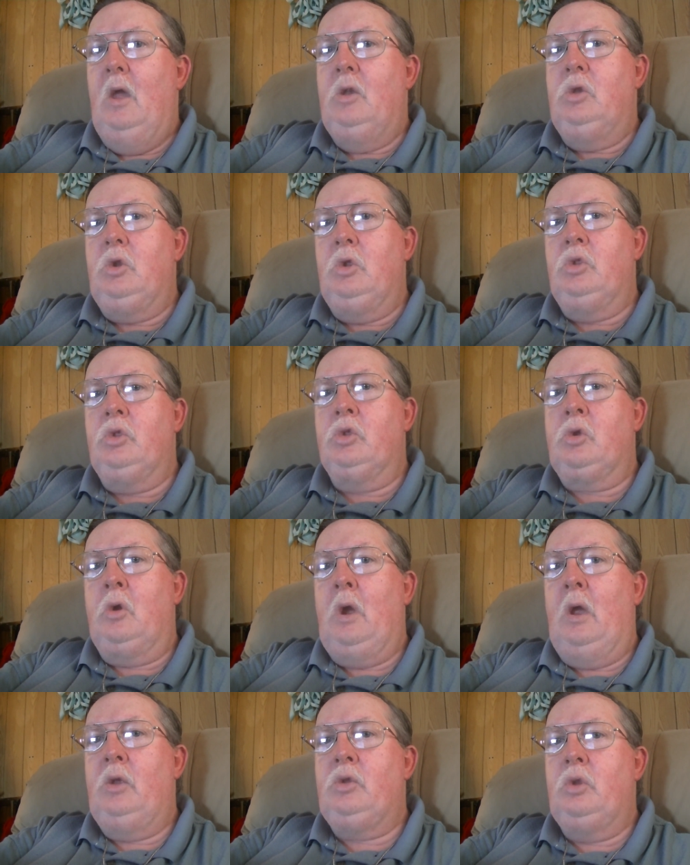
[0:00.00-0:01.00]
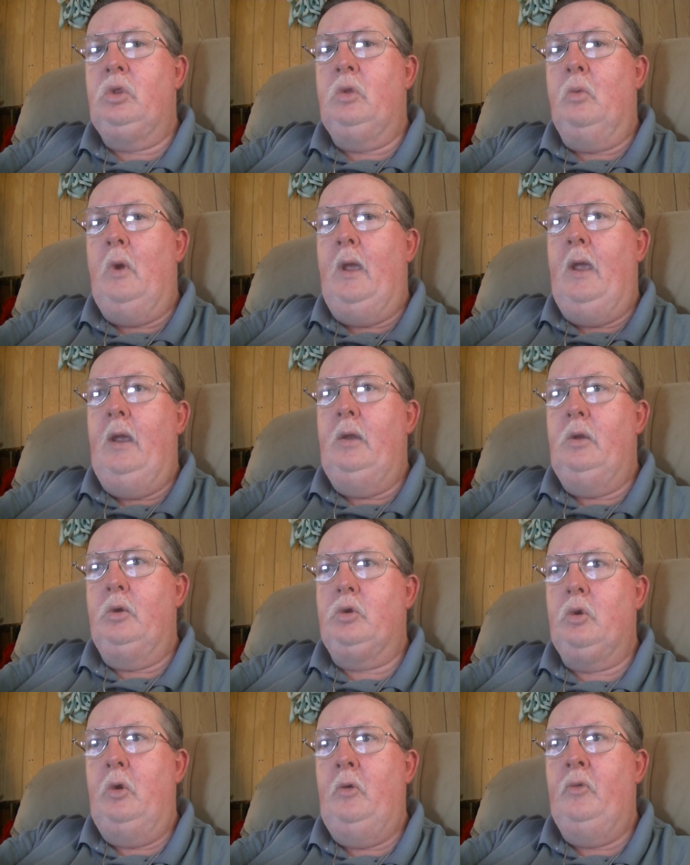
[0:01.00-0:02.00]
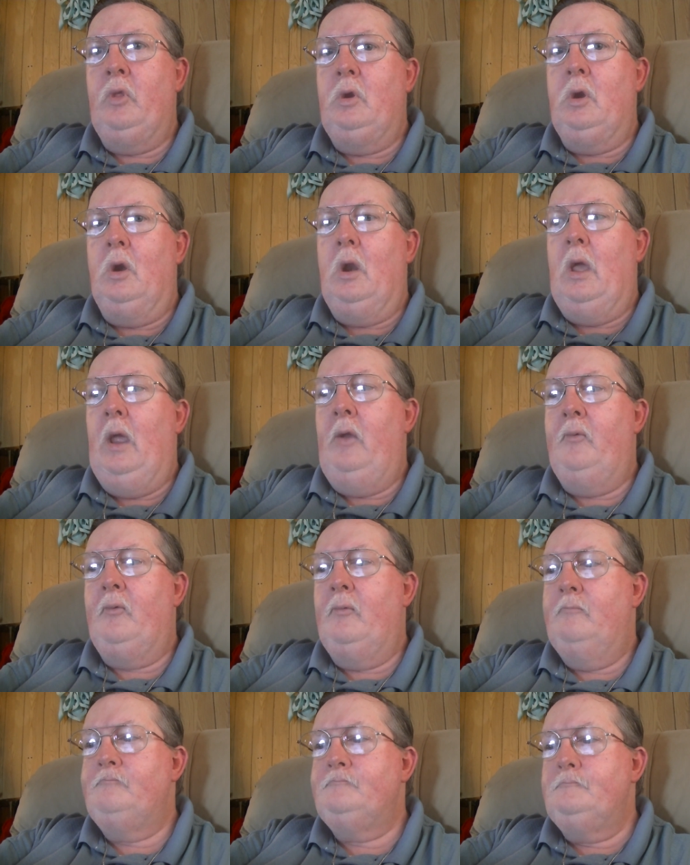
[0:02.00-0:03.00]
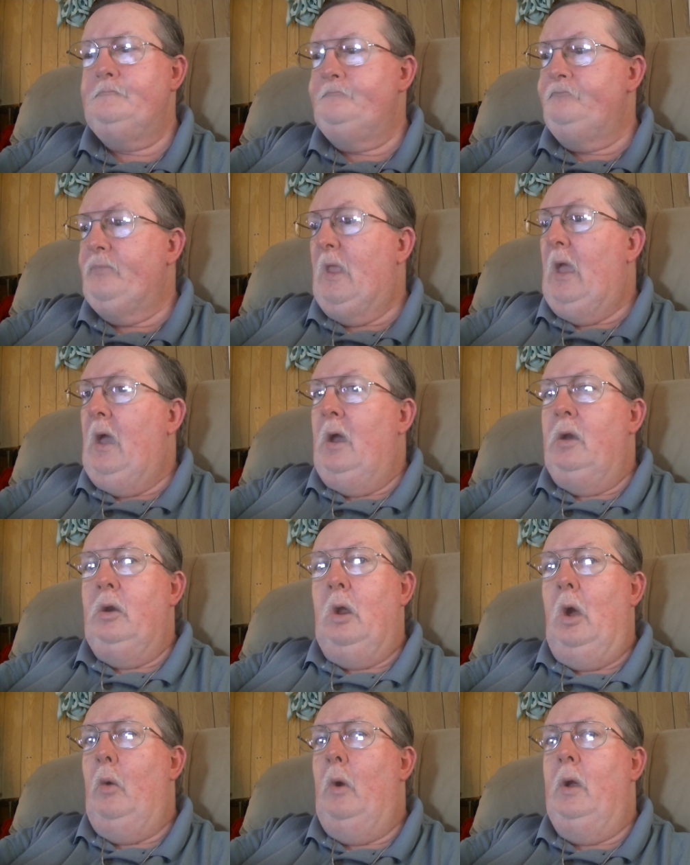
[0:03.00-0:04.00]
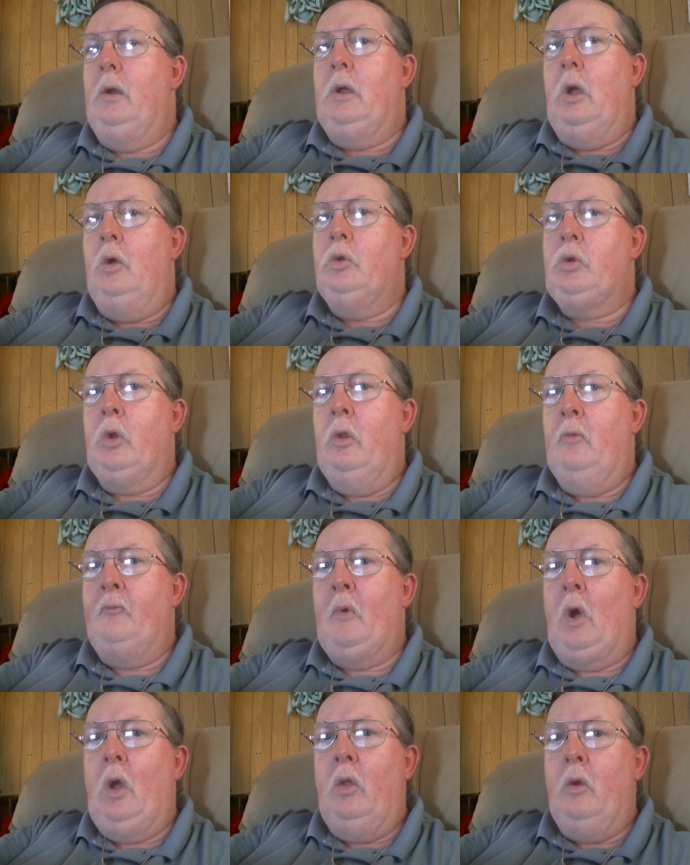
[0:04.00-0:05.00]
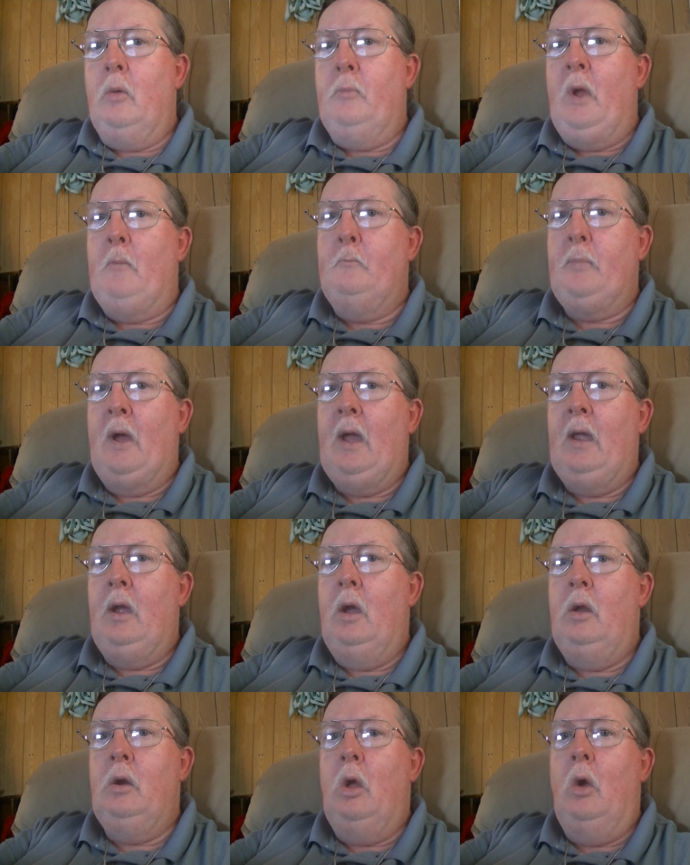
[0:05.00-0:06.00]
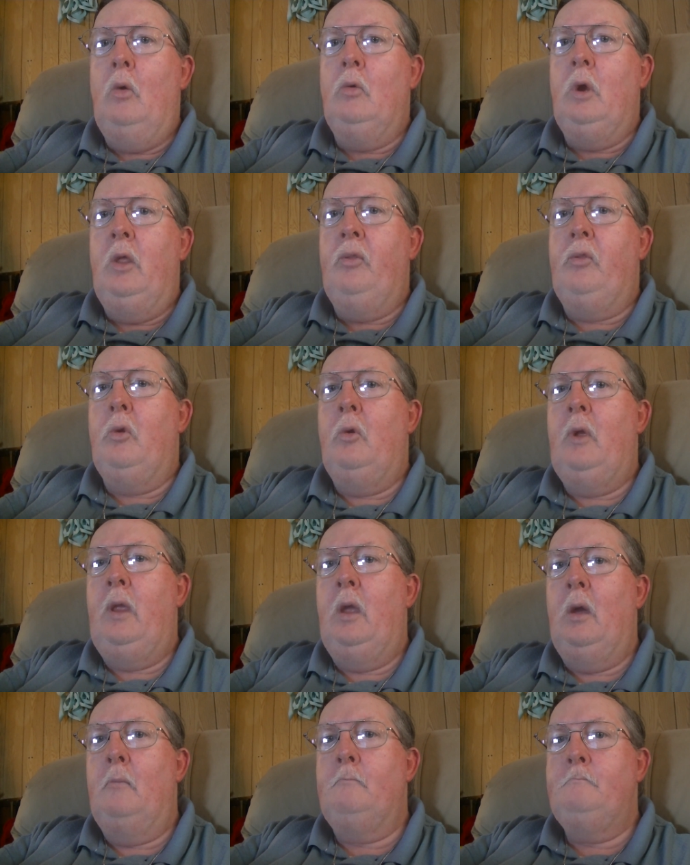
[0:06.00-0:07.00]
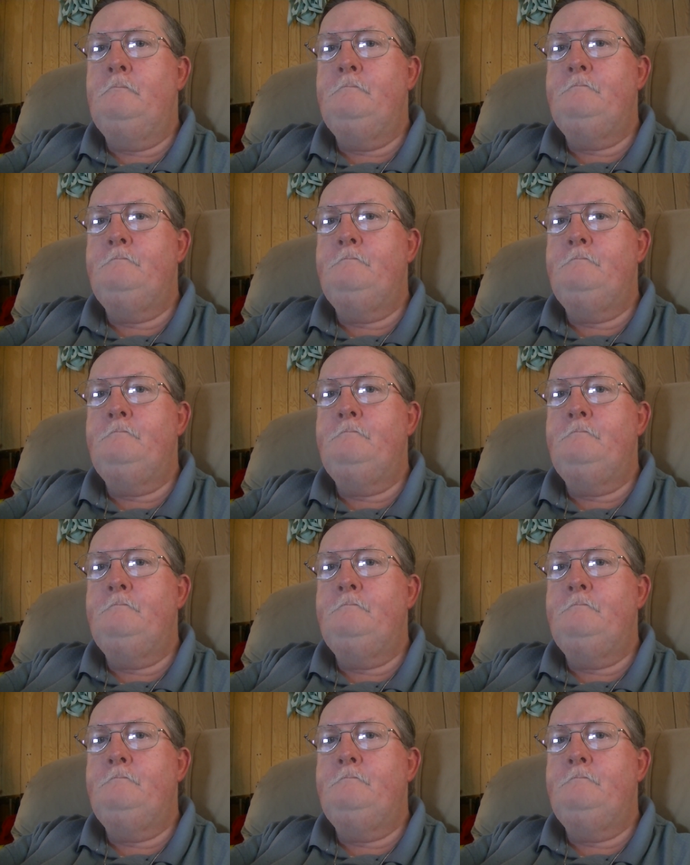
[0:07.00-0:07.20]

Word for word: Jesus Christ is the way, the truth, and the life. No one goes to the Father but by and only through Him.